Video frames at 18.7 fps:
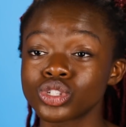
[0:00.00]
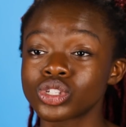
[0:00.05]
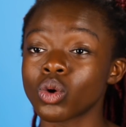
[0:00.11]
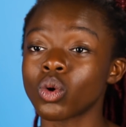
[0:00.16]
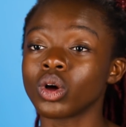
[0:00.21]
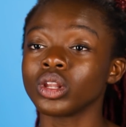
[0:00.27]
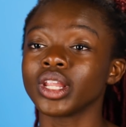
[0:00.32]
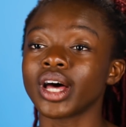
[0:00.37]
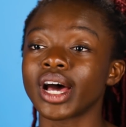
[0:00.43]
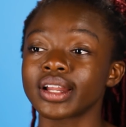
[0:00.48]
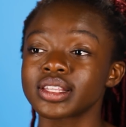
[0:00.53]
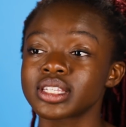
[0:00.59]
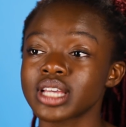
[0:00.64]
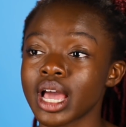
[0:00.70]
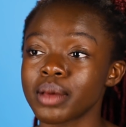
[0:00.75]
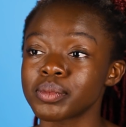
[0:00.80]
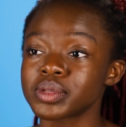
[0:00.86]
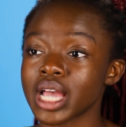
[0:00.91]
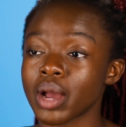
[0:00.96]
So a lot of
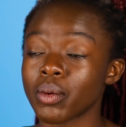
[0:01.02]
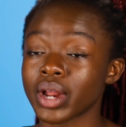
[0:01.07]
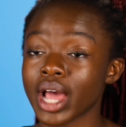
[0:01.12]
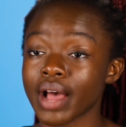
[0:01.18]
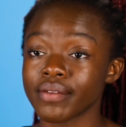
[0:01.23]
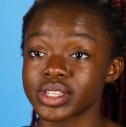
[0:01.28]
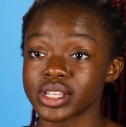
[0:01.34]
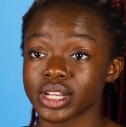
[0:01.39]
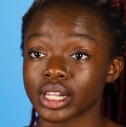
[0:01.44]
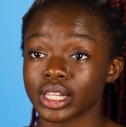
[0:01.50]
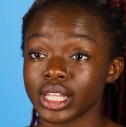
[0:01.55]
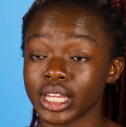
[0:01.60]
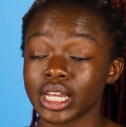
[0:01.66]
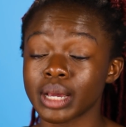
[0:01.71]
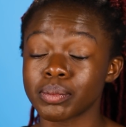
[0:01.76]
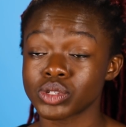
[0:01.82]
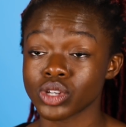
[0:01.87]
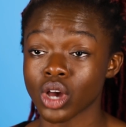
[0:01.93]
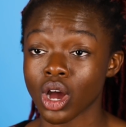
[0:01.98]
times I would have to
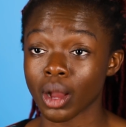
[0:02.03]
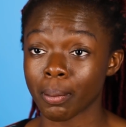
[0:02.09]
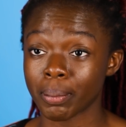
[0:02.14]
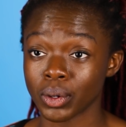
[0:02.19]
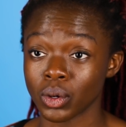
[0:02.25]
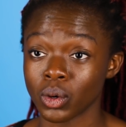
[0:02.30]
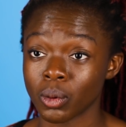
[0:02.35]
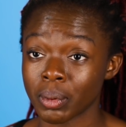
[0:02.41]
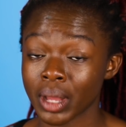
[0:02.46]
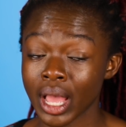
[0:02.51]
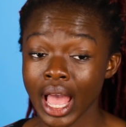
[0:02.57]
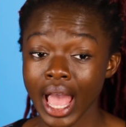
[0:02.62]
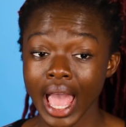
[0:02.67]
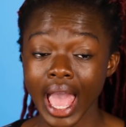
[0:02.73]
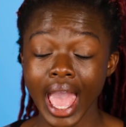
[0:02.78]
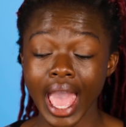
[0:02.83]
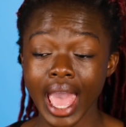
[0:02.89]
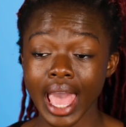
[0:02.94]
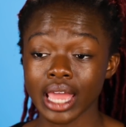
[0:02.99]
clean up dog poop
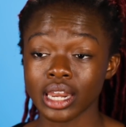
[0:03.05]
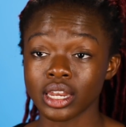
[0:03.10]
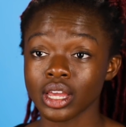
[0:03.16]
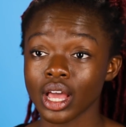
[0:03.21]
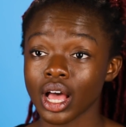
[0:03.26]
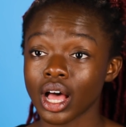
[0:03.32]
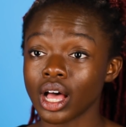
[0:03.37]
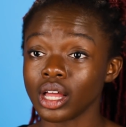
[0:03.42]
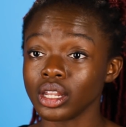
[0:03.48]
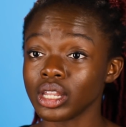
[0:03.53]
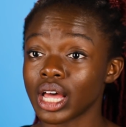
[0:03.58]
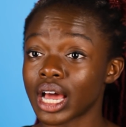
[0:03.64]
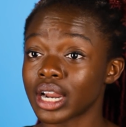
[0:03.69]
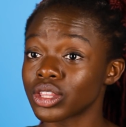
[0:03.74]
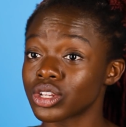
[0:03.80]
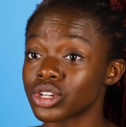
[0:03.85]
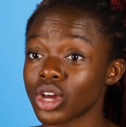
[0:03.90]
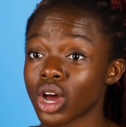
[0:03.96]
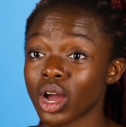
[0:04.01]
and a
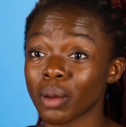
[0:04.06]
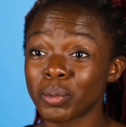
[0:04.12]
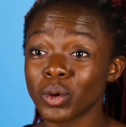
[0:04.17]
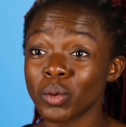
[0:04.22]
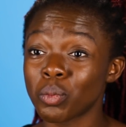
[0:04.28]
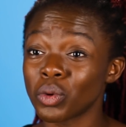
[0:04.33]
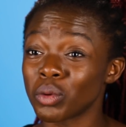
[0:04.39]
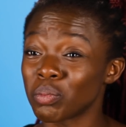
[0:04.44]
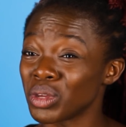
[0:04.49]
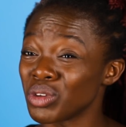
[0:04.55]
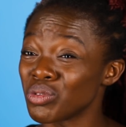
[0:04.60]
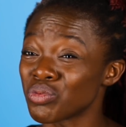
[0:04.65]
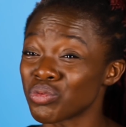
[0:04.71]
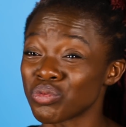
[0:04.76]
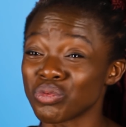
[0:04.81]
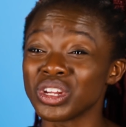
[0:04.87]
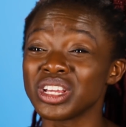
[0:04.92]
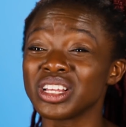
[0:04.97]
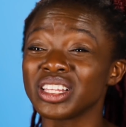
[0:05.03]
lot of the dog poop would be
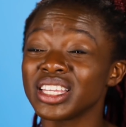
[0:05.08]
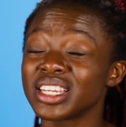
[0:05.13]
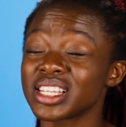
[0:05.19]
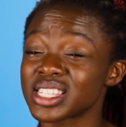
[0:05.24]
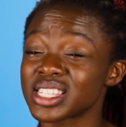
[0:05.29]
really